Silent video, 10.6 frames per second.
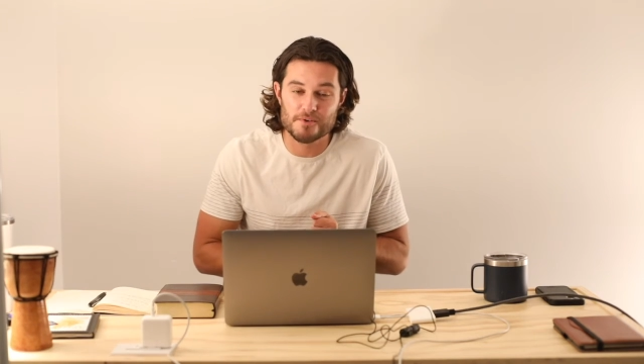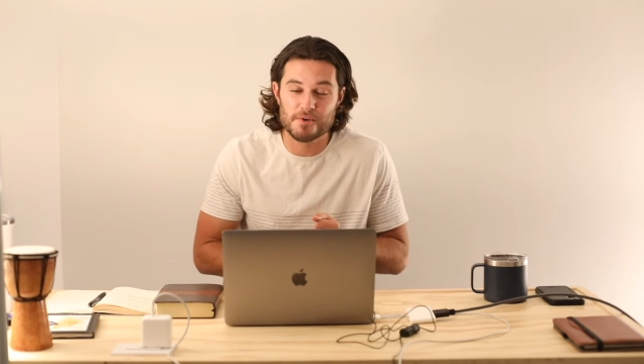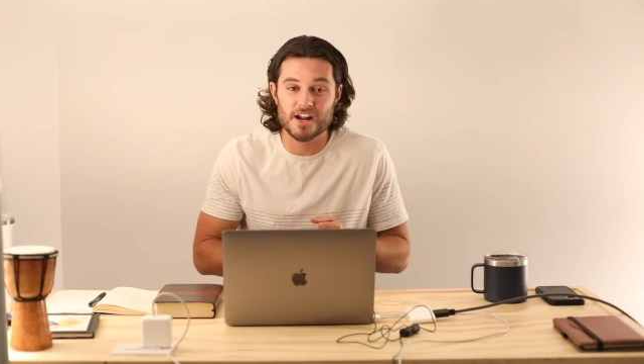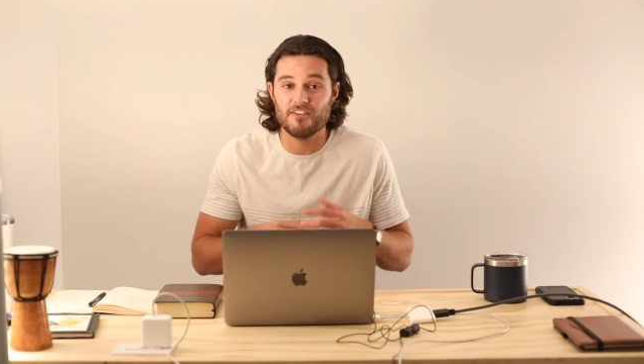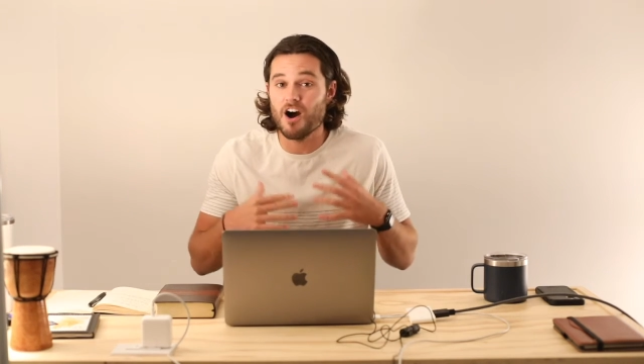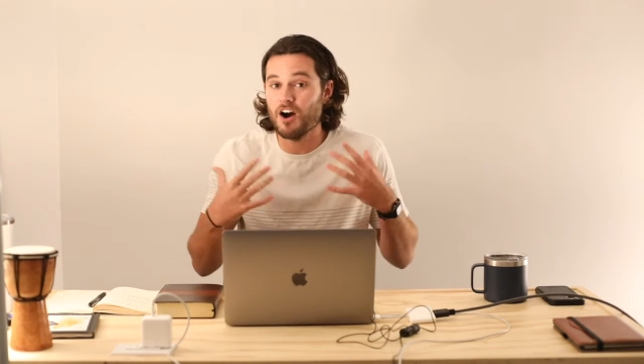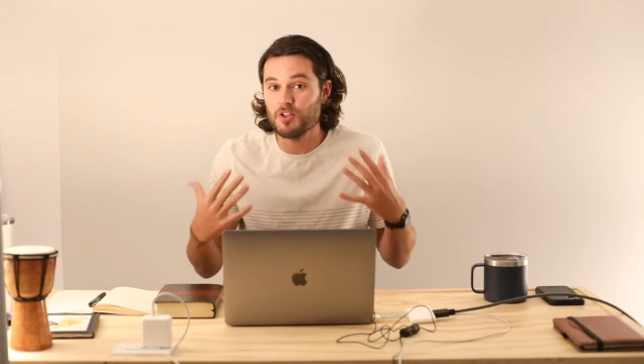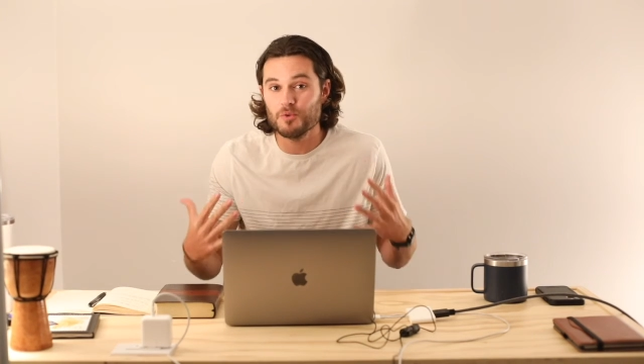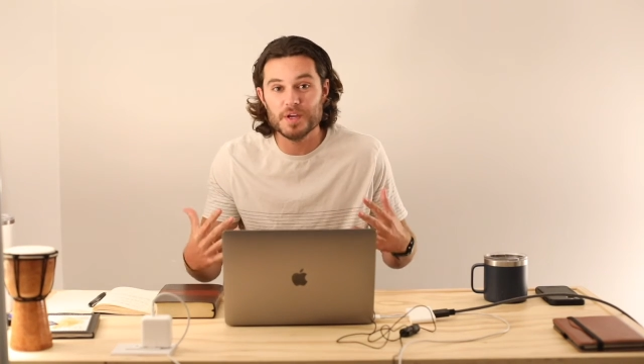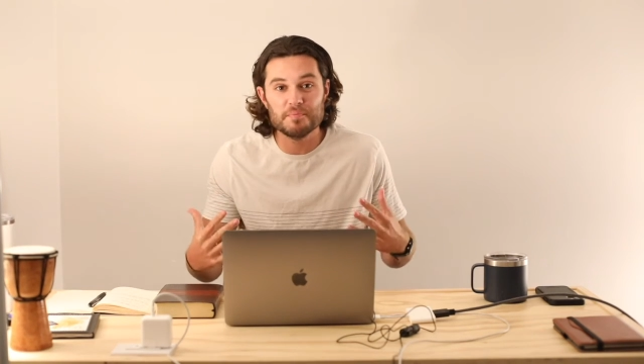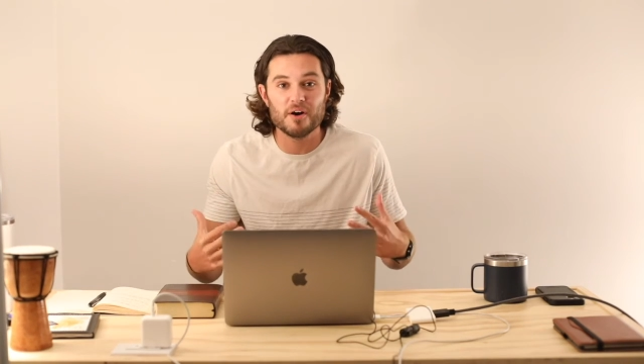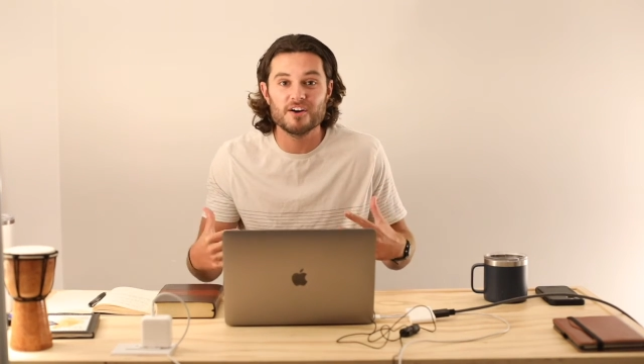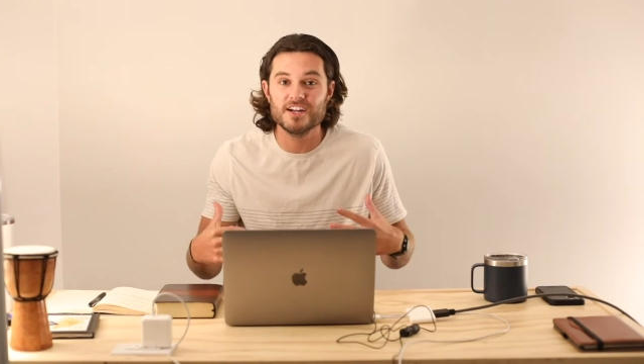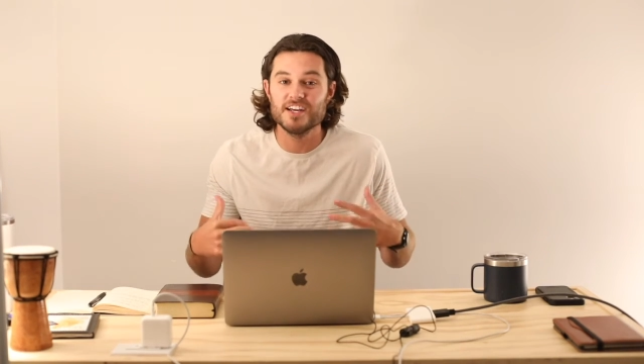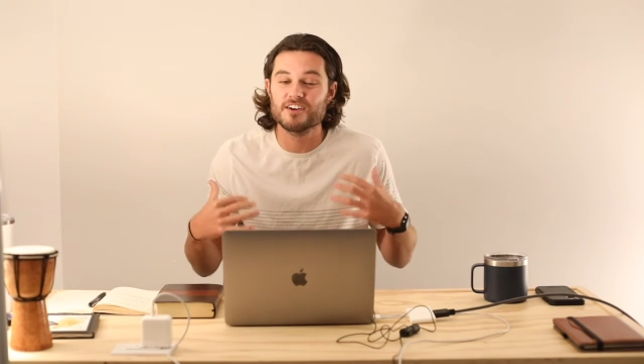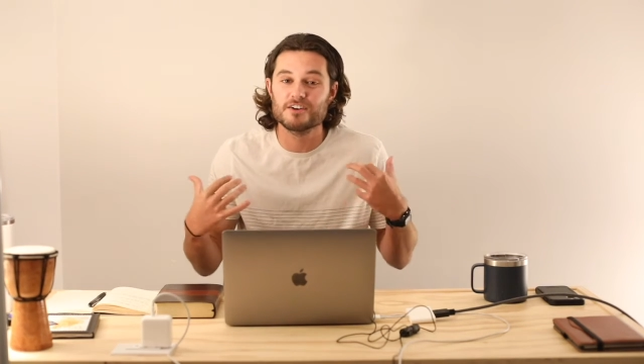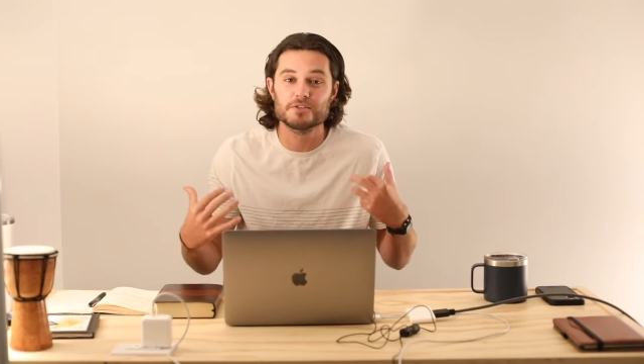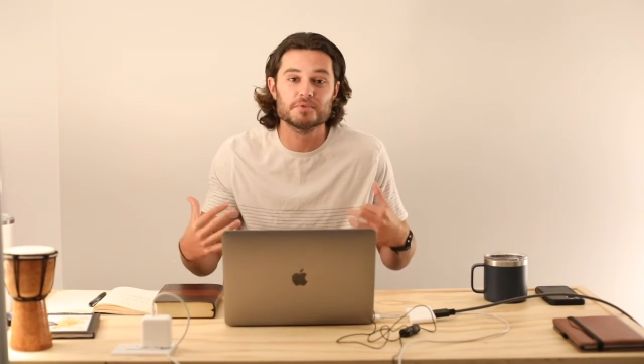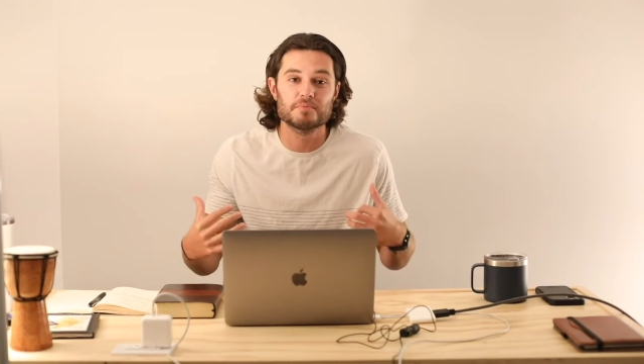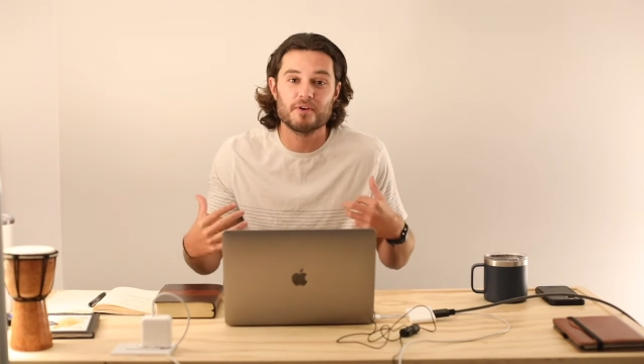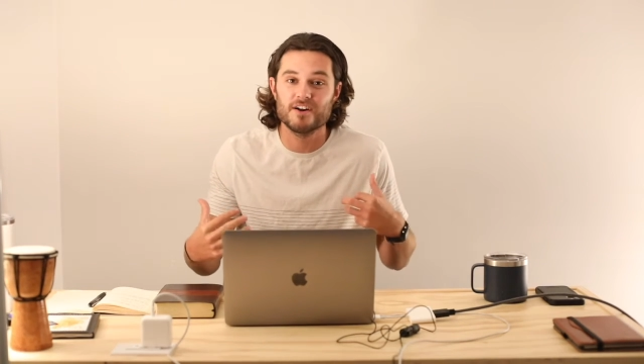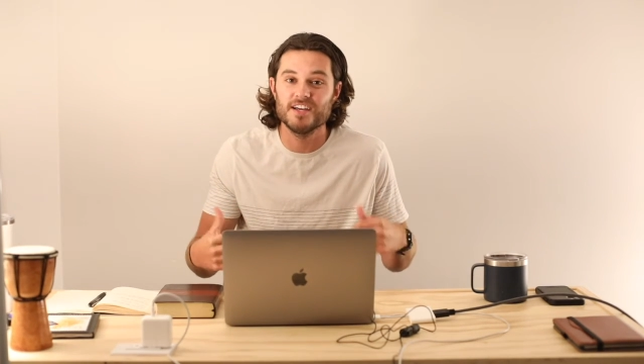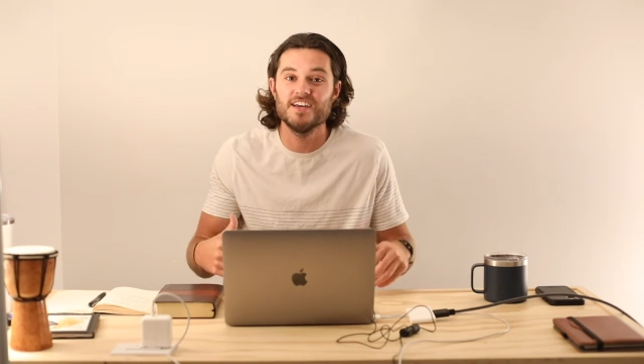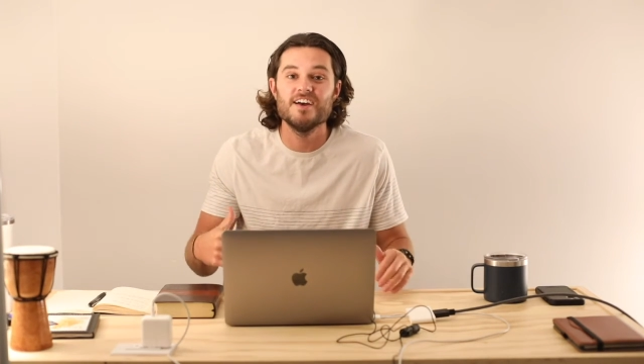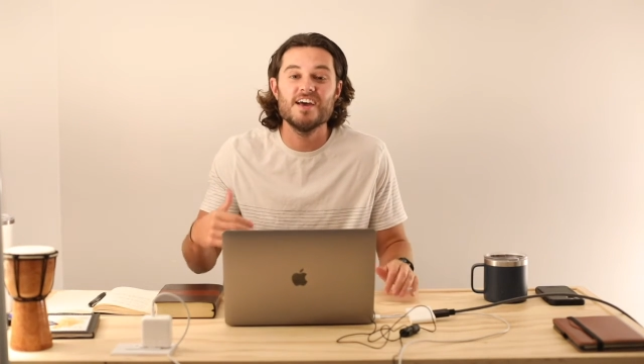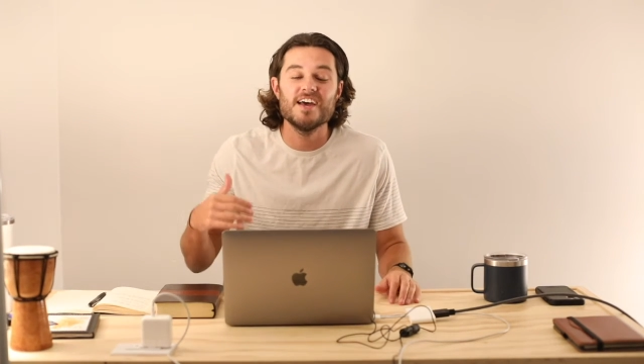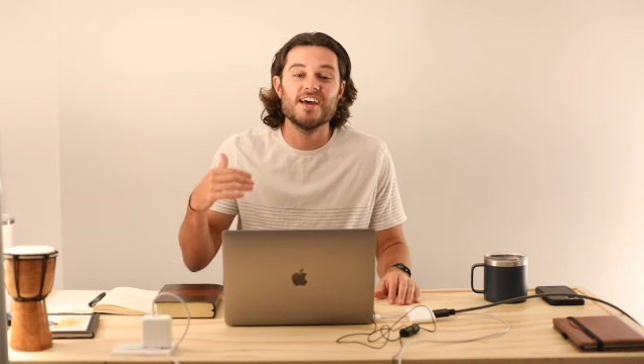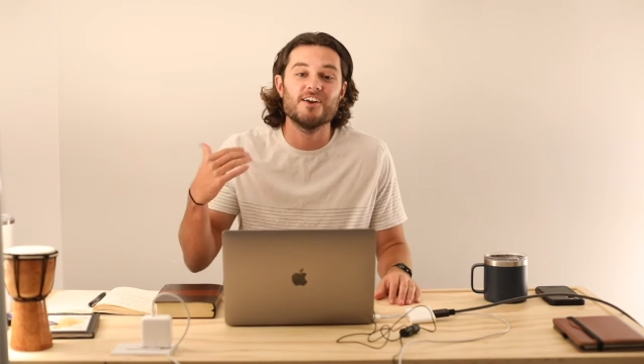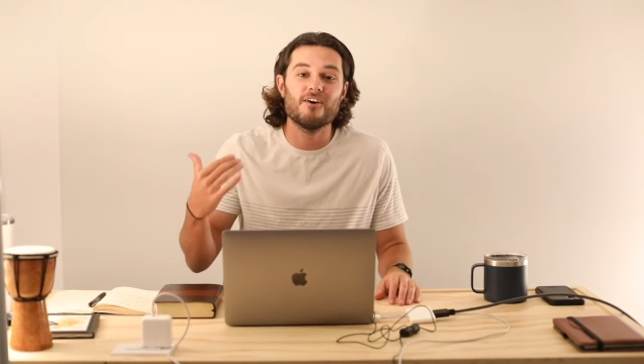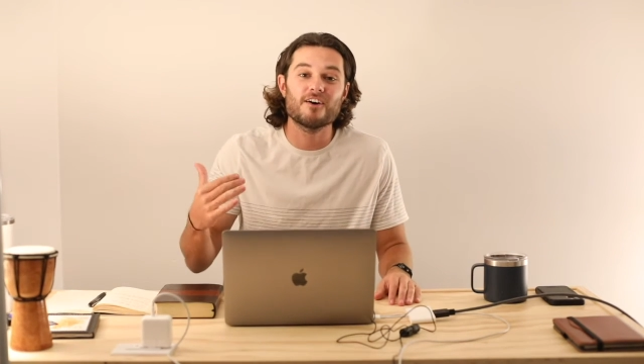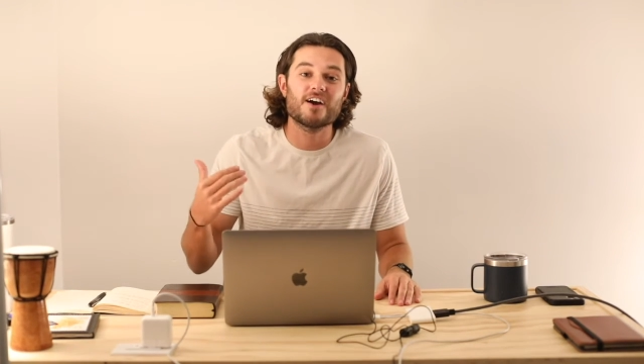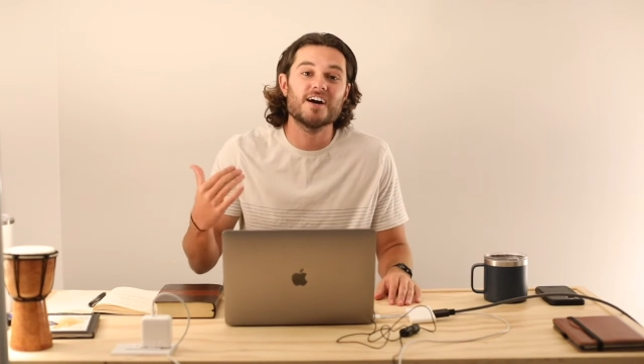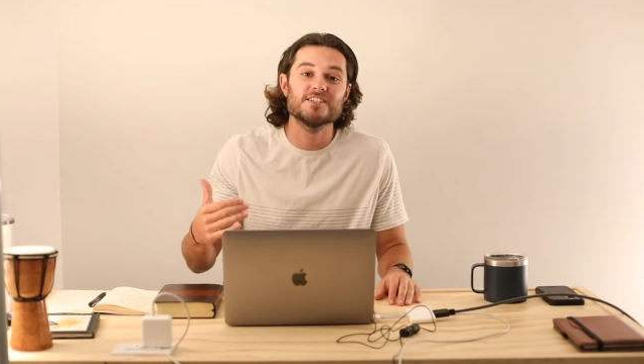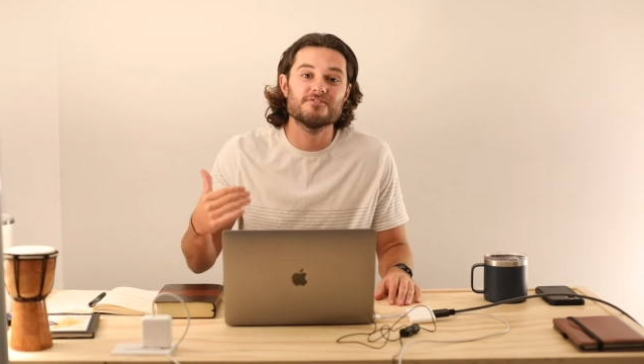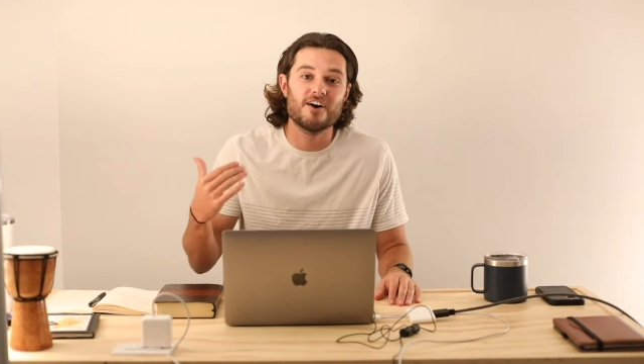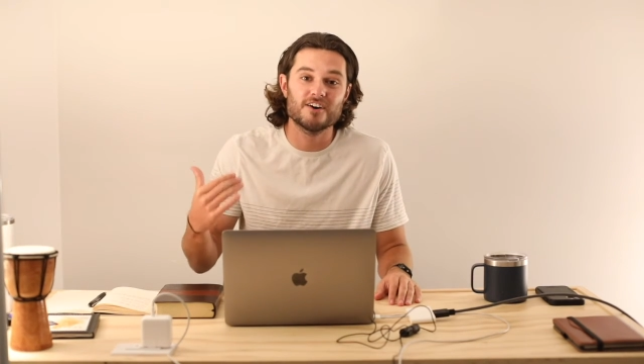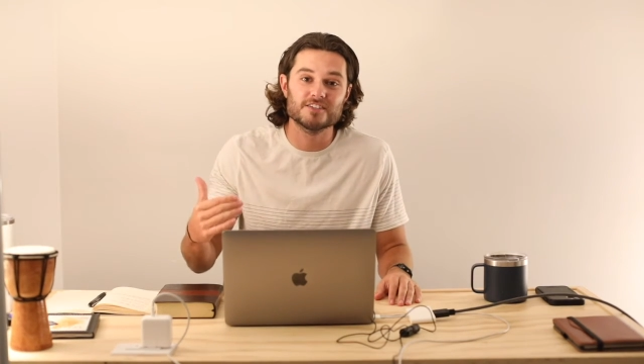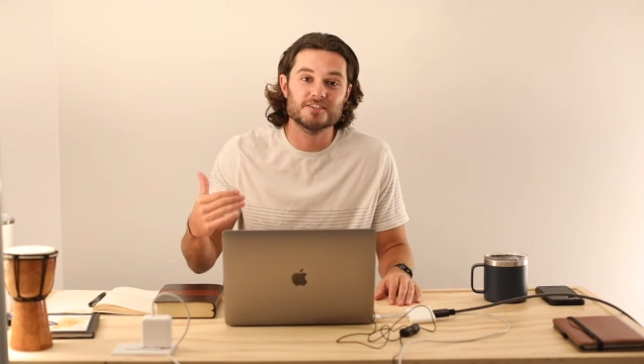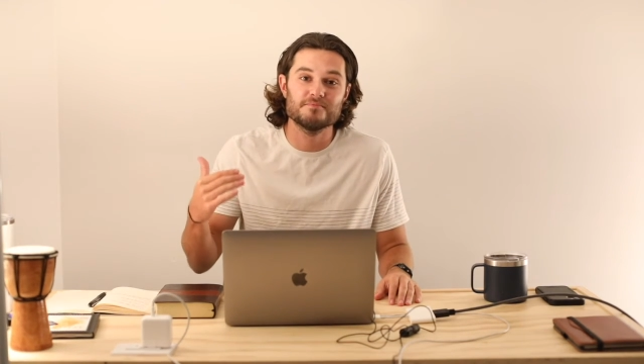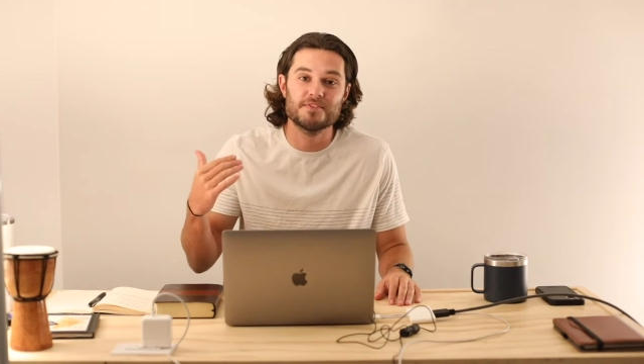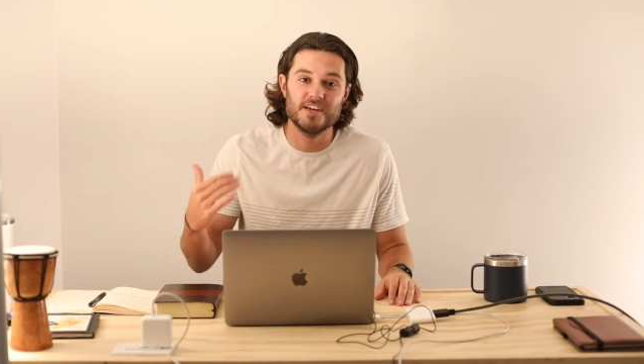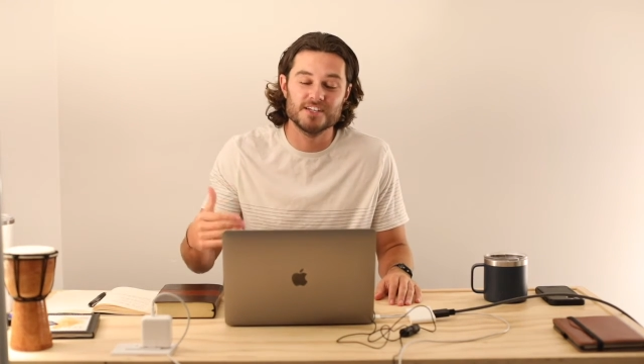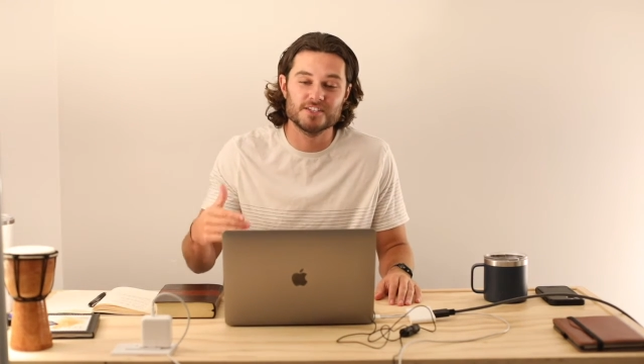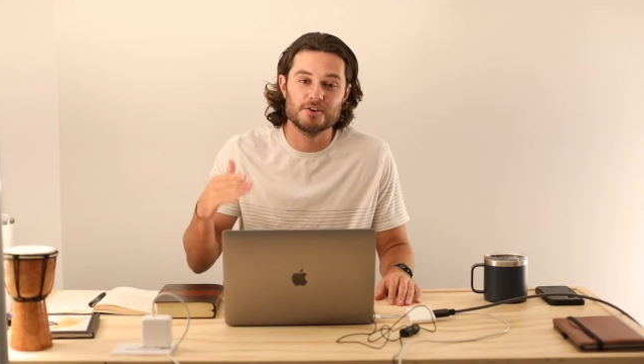We're going to have a Halloween party, a Christmas party, and all kinds of awesome things.